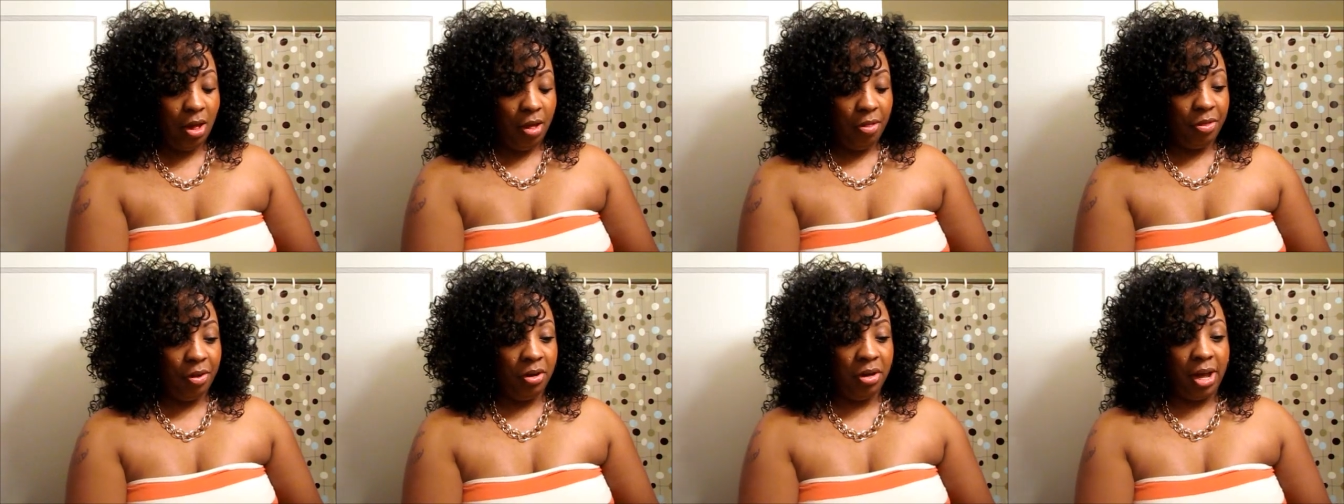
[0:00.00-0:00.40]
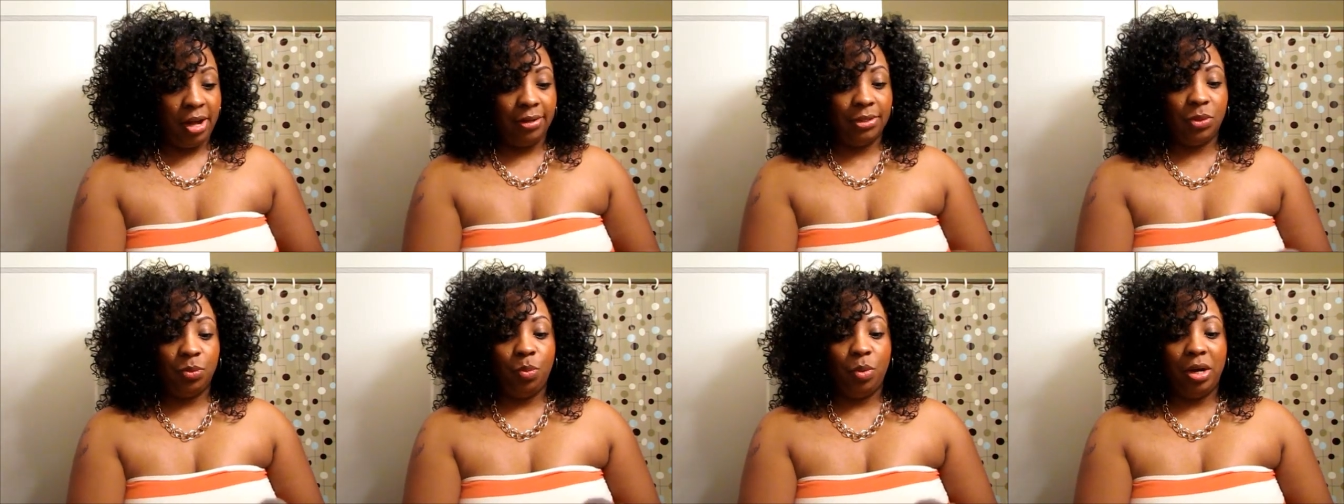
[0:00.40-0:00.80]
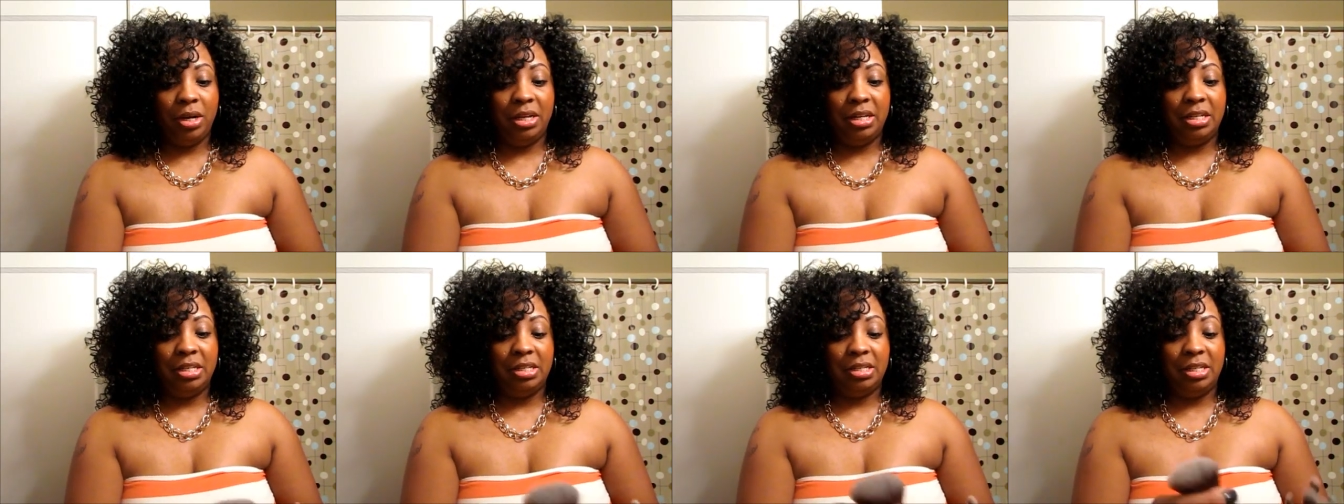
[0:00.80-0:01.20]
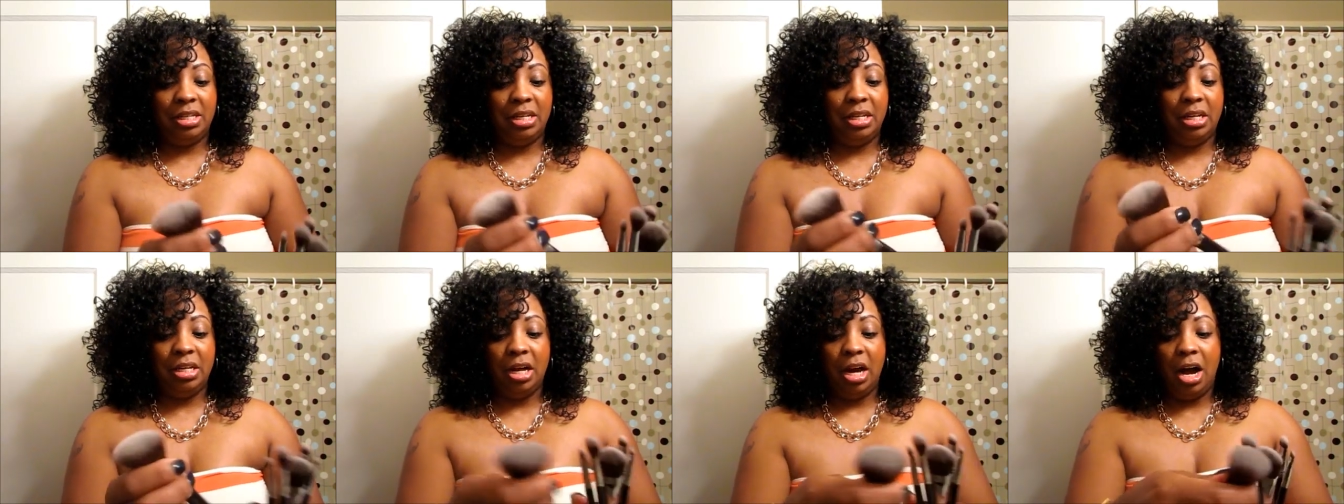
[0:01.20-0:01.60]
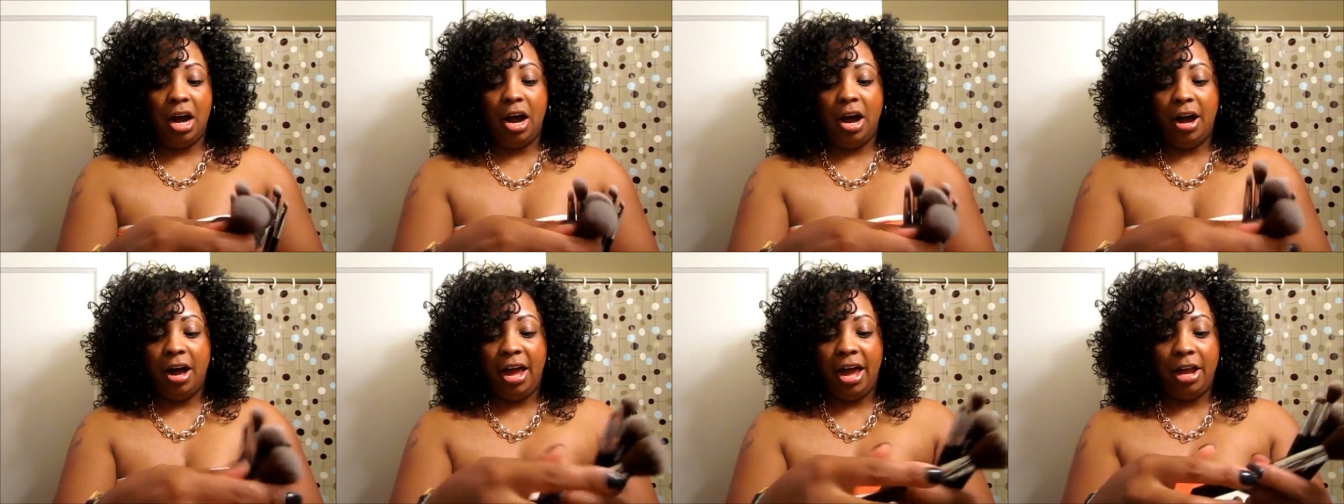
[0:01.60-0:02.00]
The next one is the
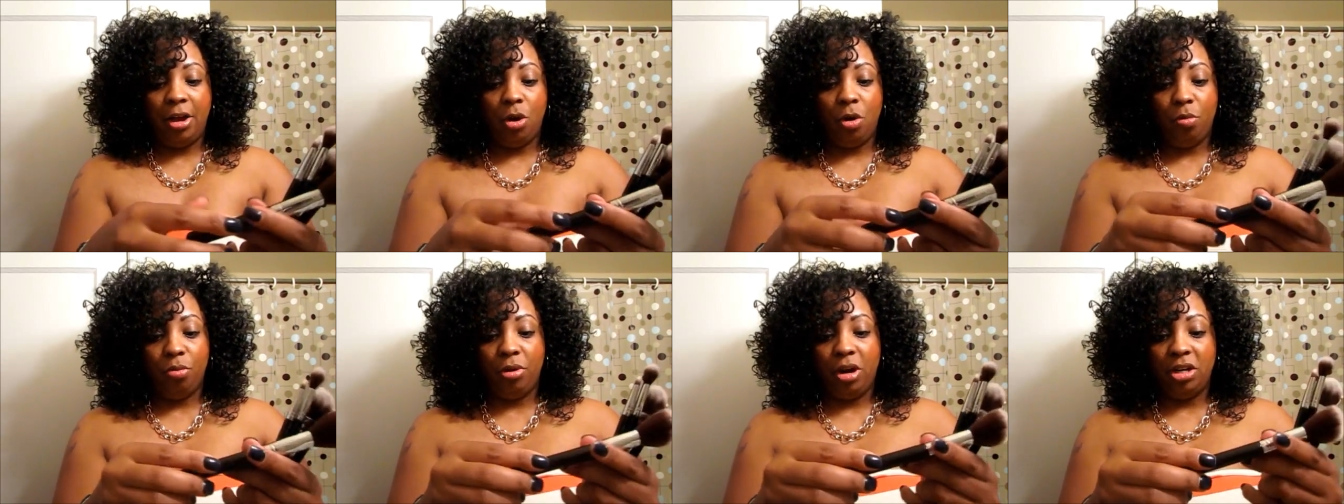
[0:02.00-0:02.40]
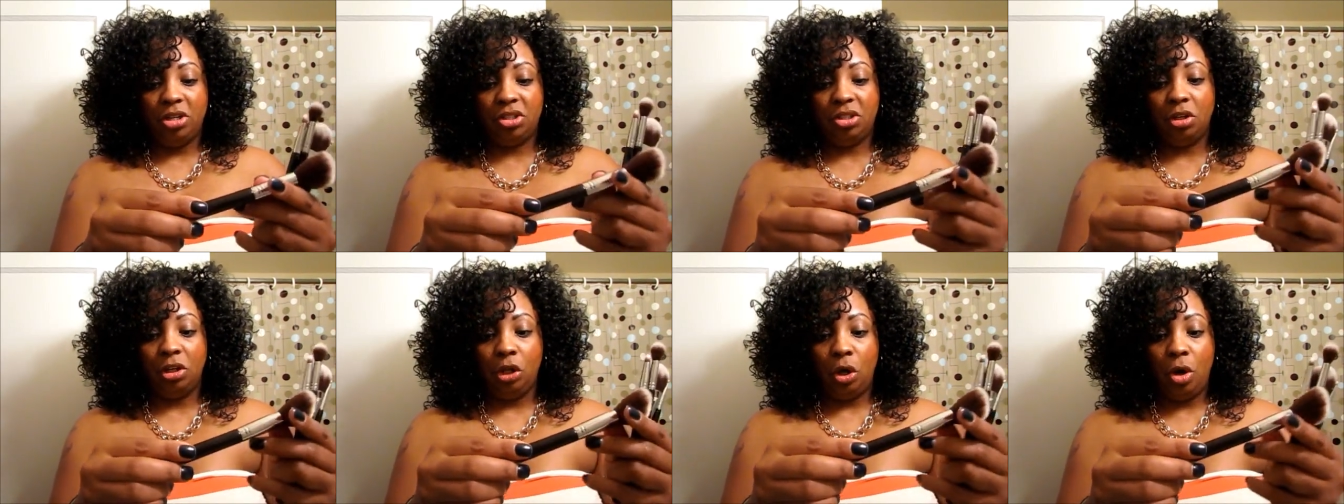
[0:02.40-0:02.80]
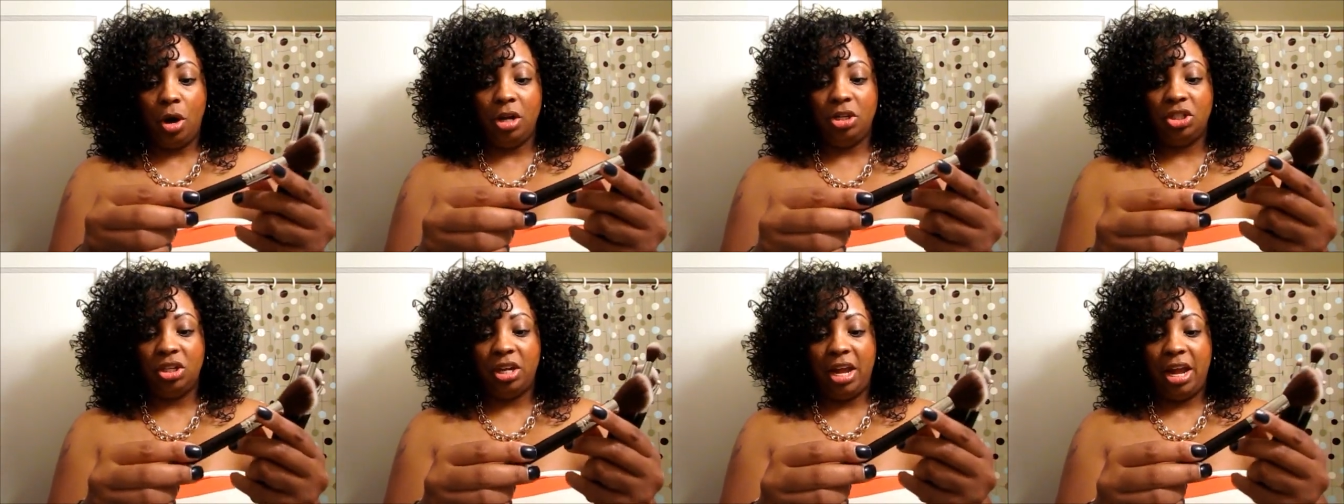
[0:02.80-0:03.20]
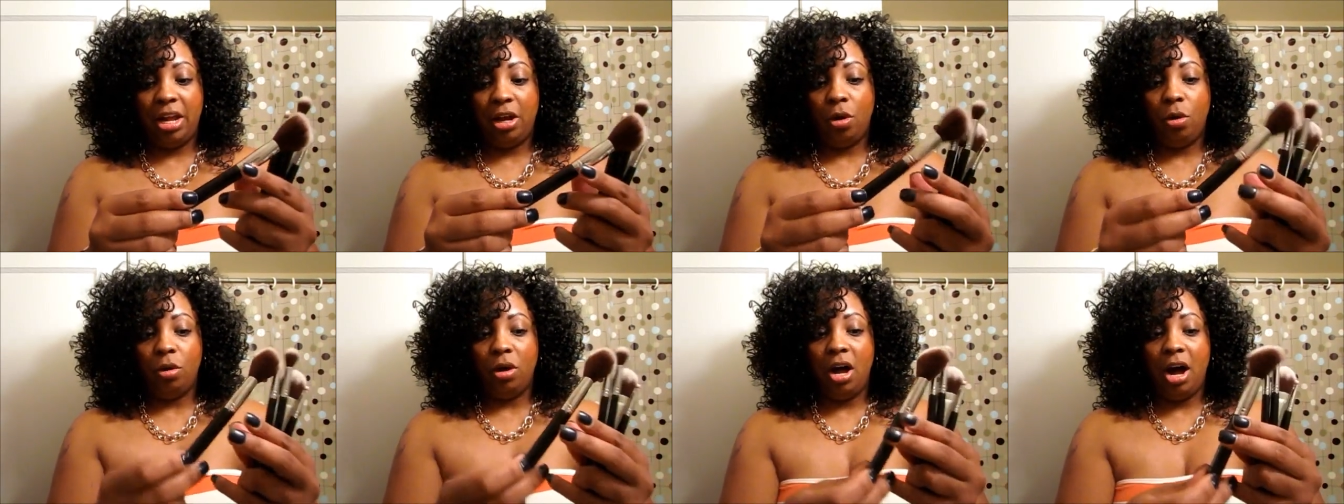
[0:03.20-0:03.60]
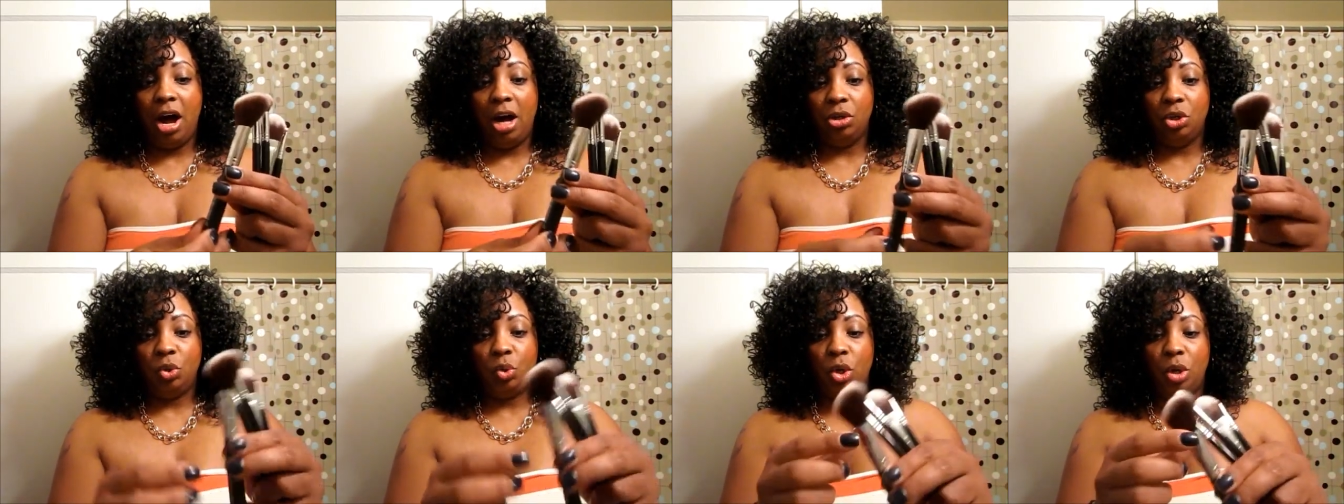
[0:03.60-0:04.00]
angle brush, the large angle
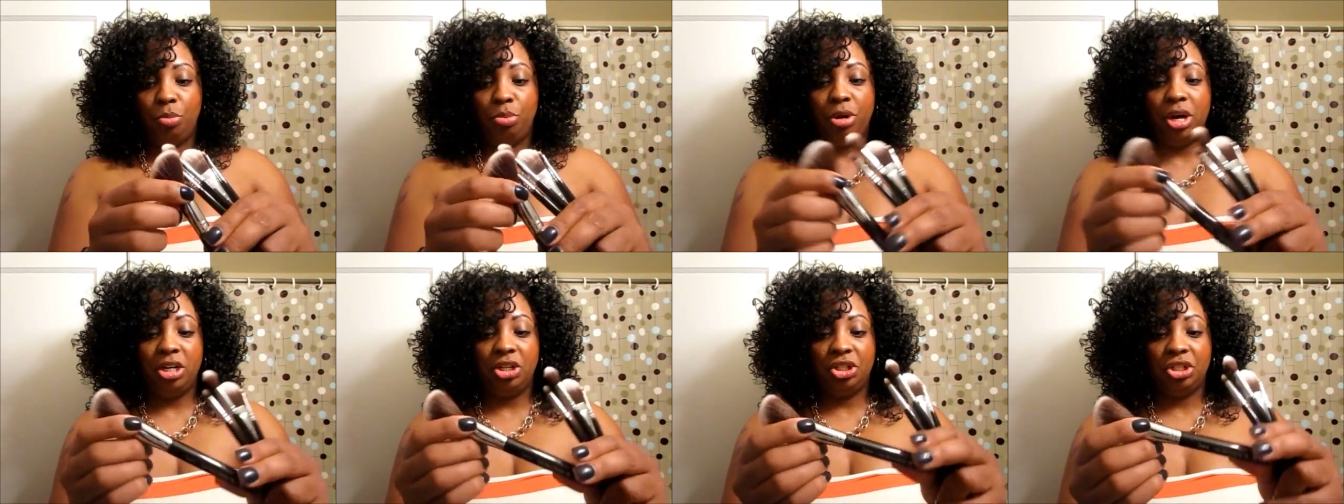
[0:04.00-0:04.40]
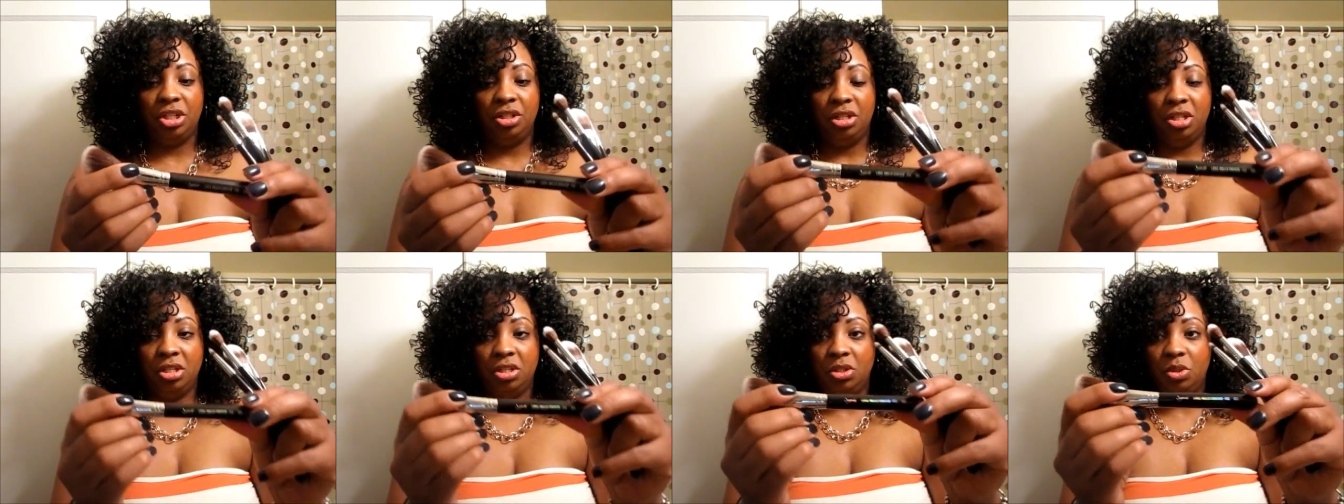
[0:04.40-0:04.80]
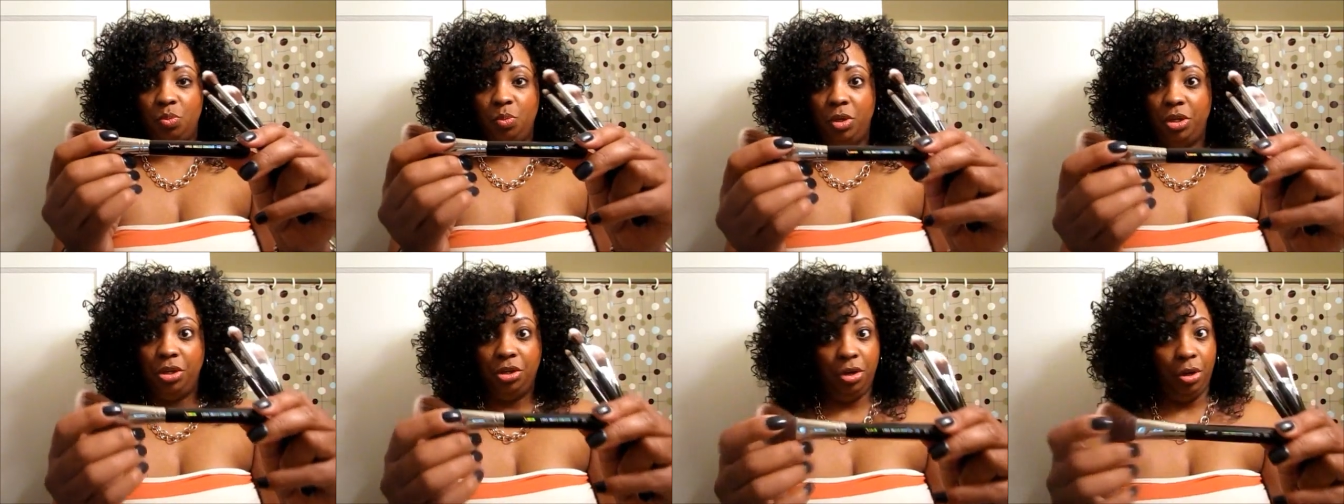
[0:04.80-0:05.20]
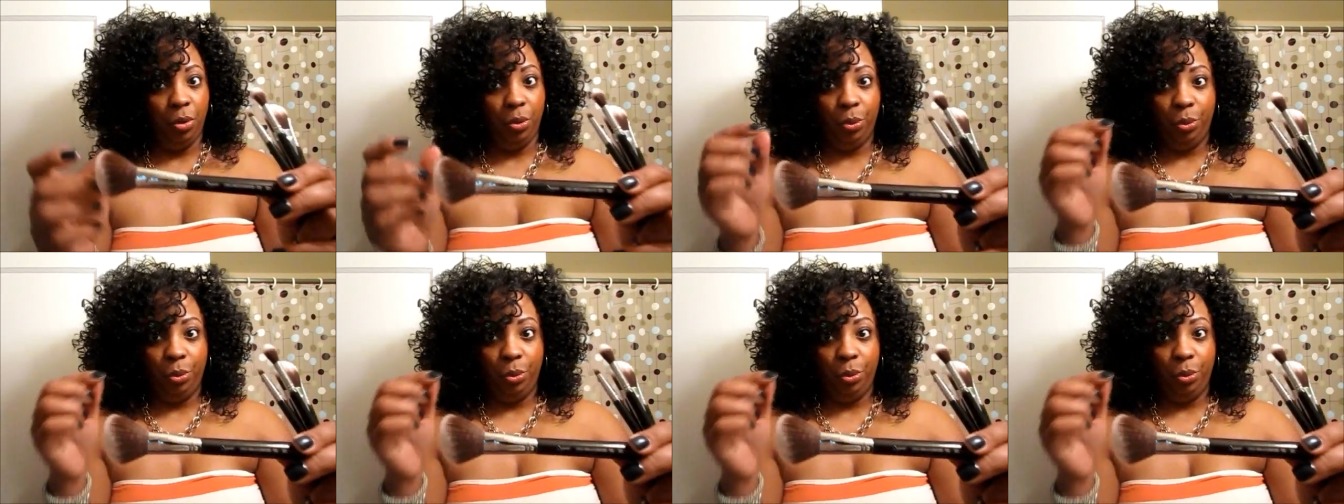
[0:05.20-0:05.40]
contour brush, and this is when, you know,